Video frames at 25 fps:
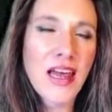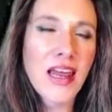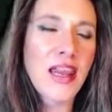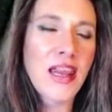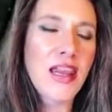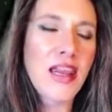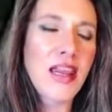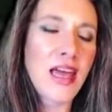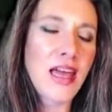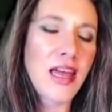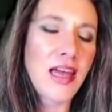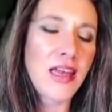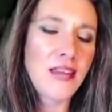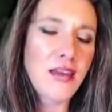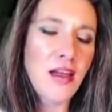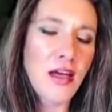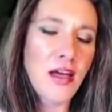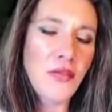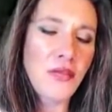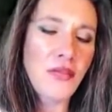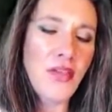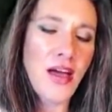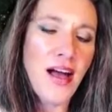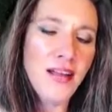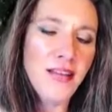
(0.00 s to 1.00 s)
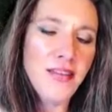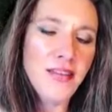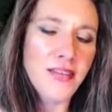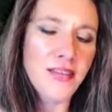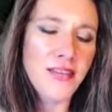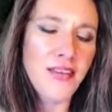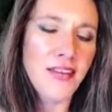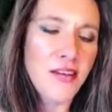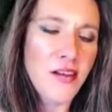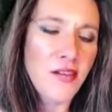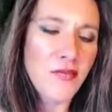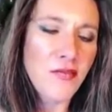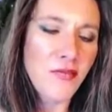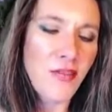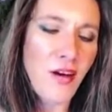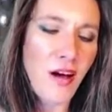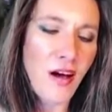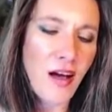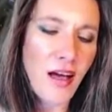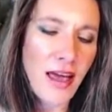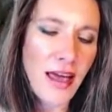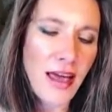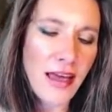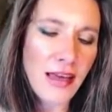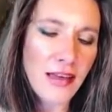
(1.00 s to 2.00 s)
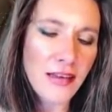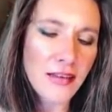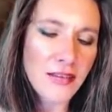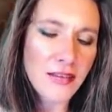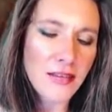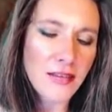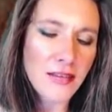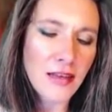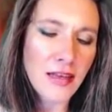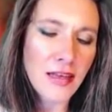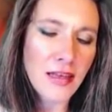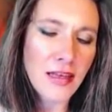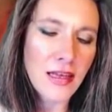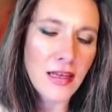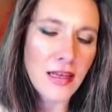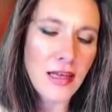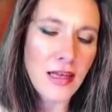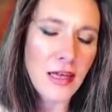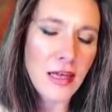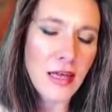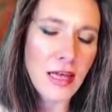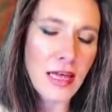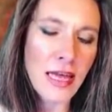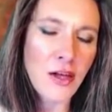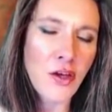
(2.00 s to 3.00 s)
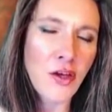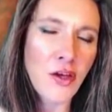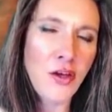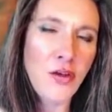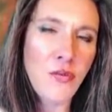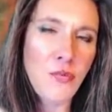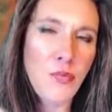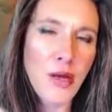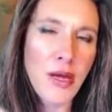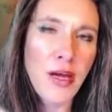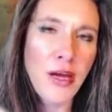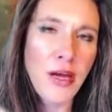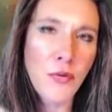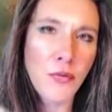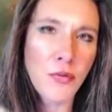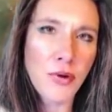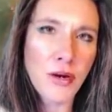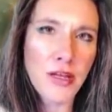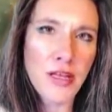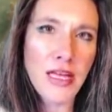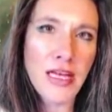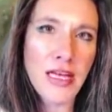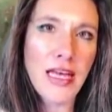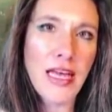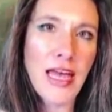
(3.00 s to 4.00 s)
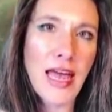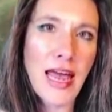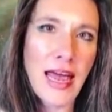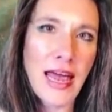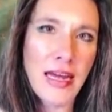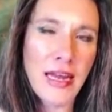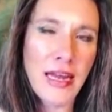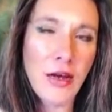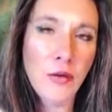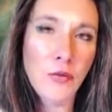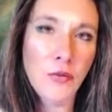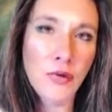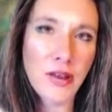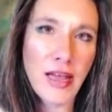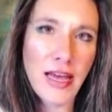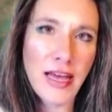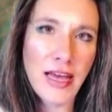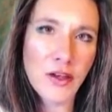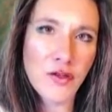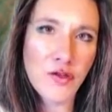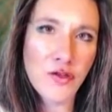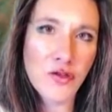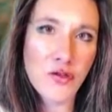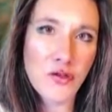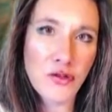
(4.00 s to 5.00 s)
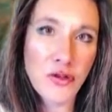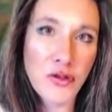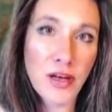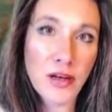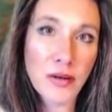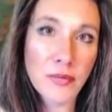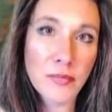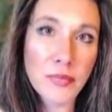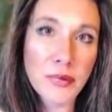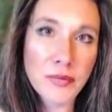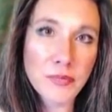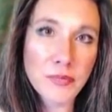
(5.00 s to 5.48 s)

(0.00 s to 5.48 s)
then that signifies it could be really any relationship.